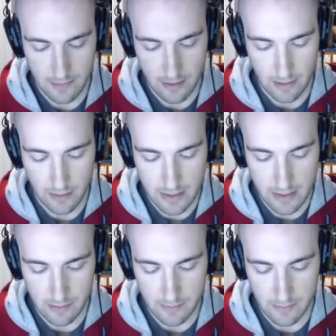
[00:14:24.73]
it's
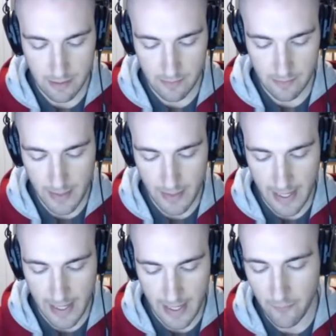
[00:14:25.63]
a
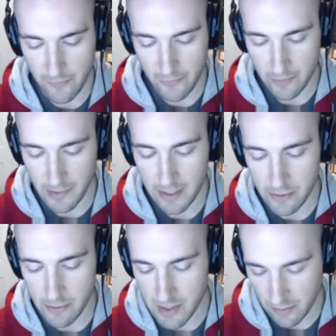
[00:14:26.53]
bad name for a really
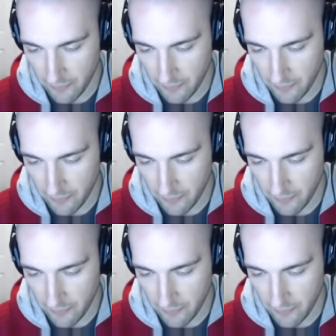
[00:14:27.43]
interesting